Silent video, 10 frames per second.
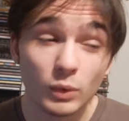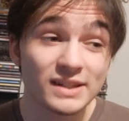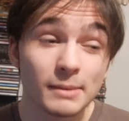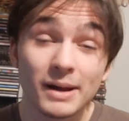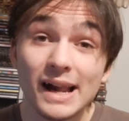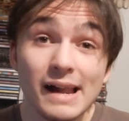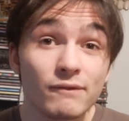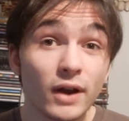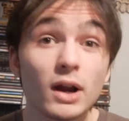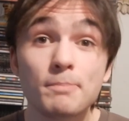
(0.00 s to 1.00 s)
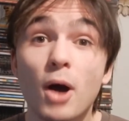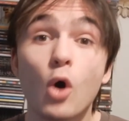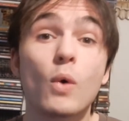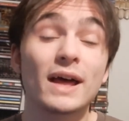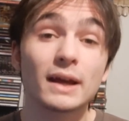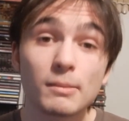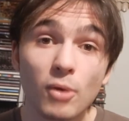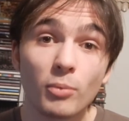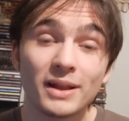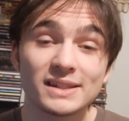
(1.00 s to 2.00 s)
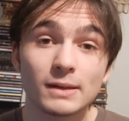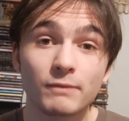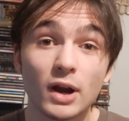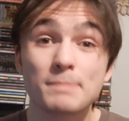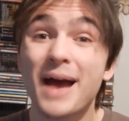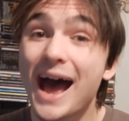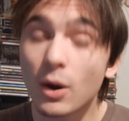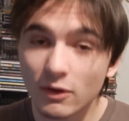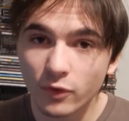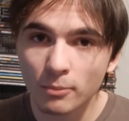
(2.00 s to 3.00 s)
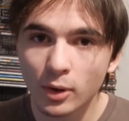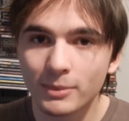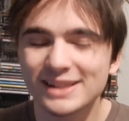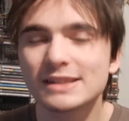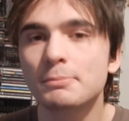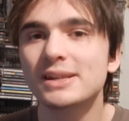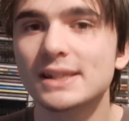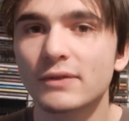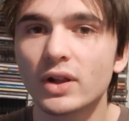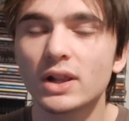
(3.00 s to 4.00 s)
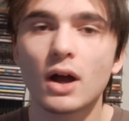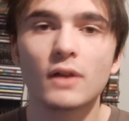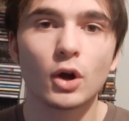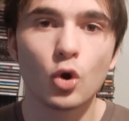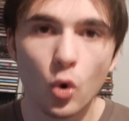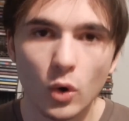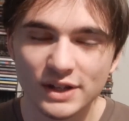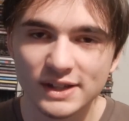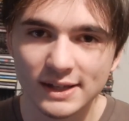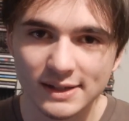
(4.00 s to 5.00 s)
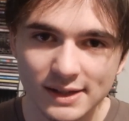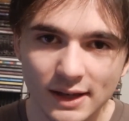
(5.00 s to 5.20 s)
with some very poetic moments, some very powerful moments, specifically on the choruses.